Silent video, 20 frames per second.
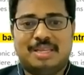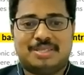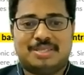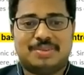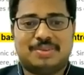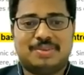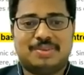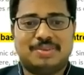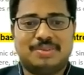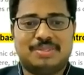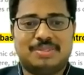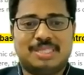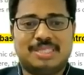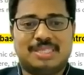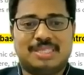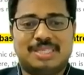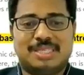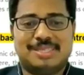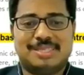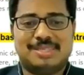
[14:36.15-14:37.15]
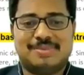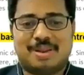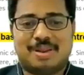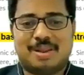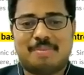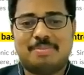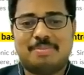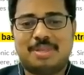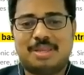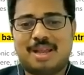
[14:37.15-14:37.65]
So this, this is one
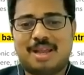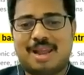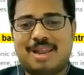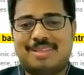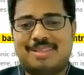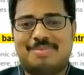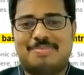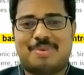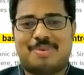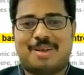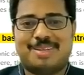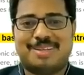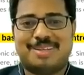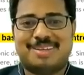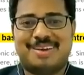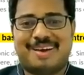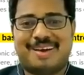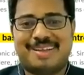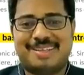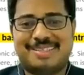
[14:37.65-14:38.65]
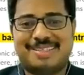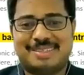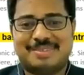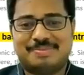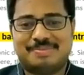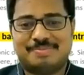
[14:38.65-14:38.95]
of the another project guys.